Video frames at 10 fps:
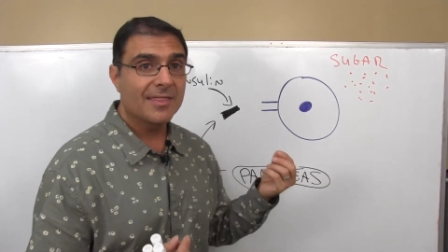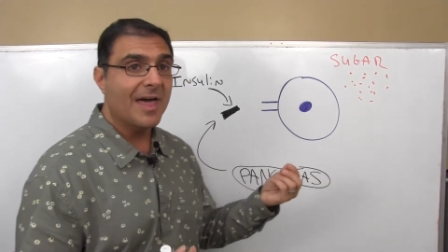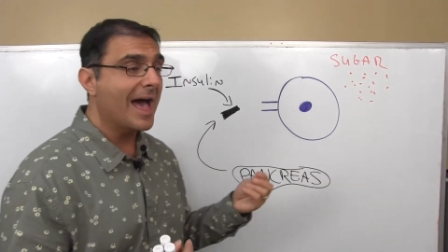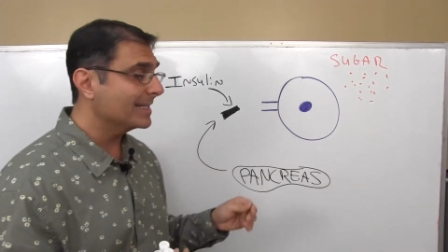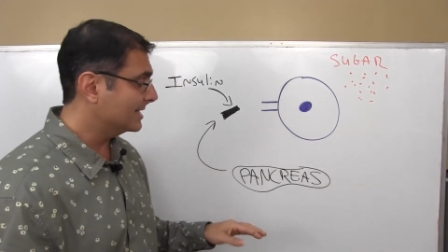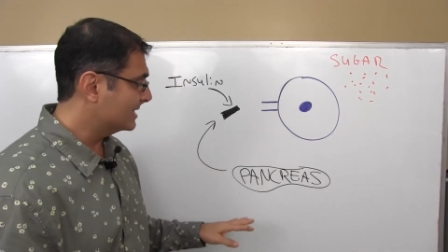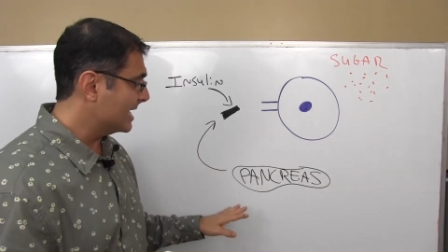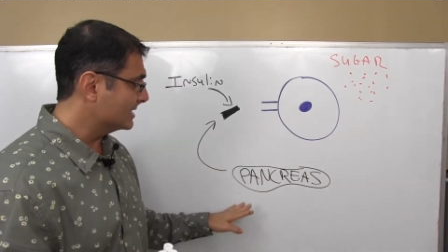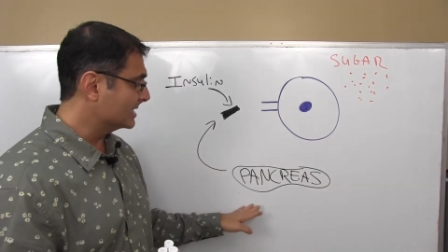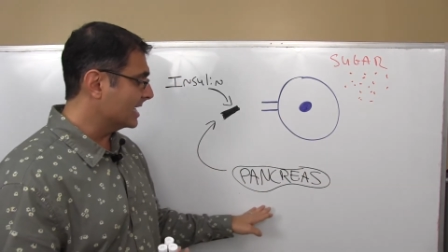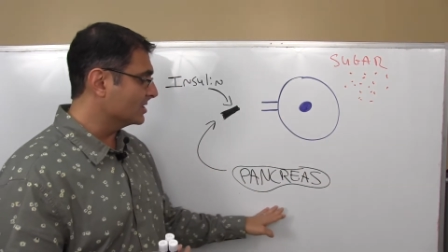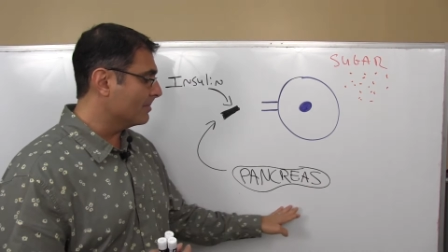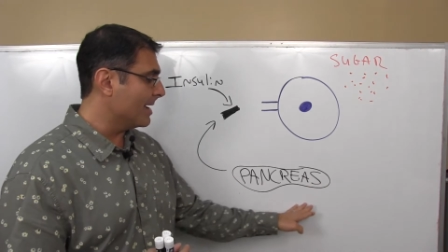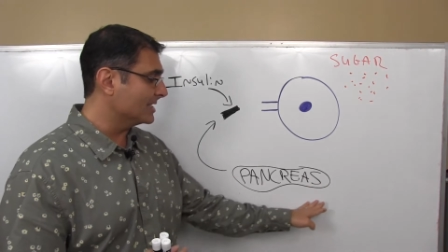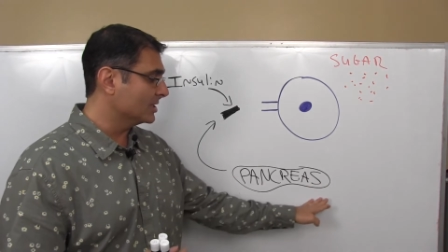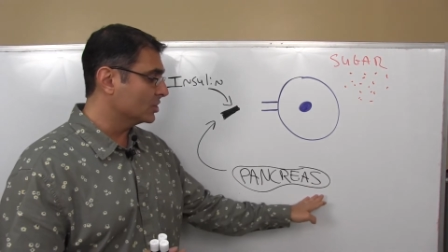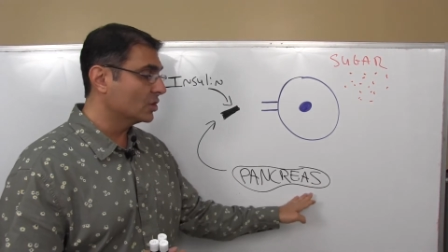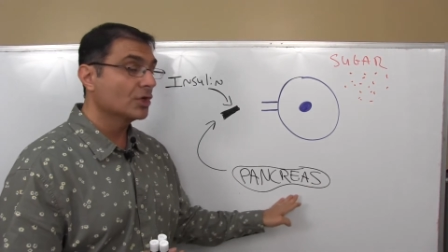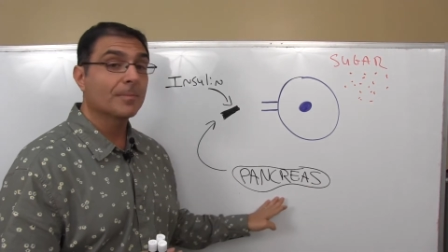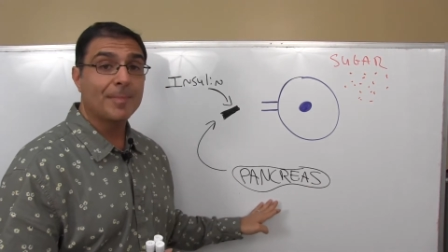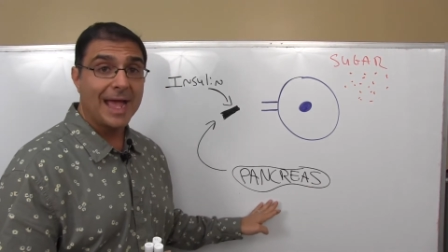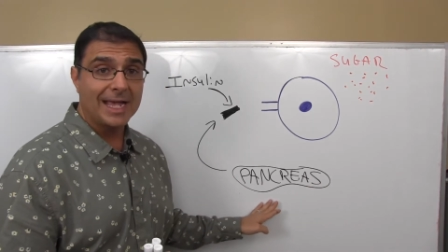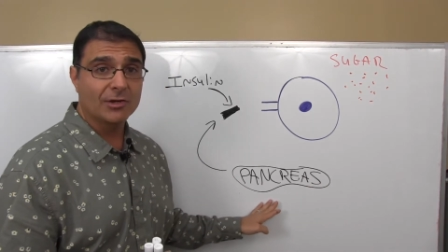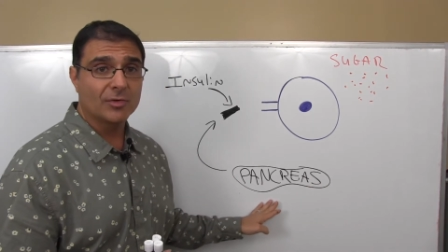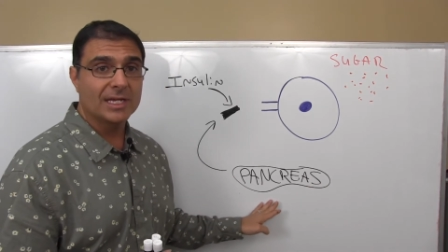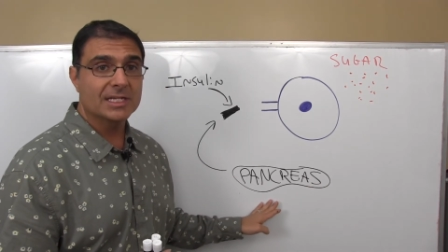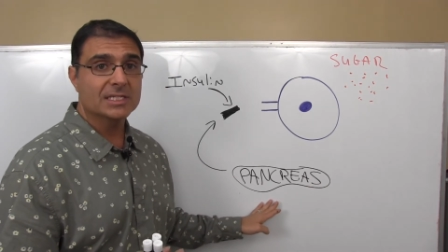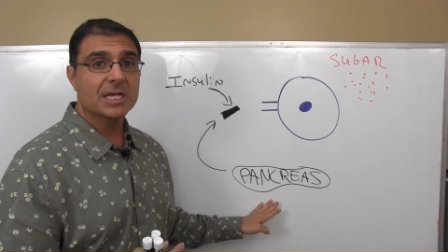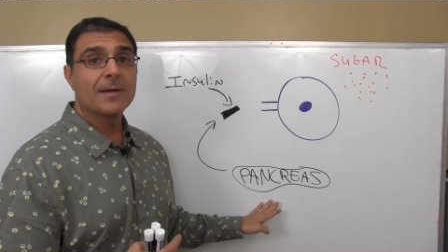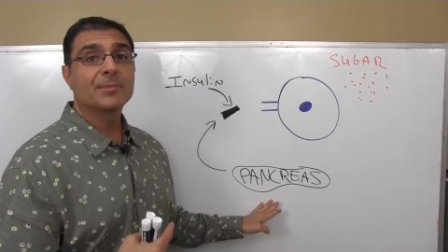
That then sends a message to your pancreas.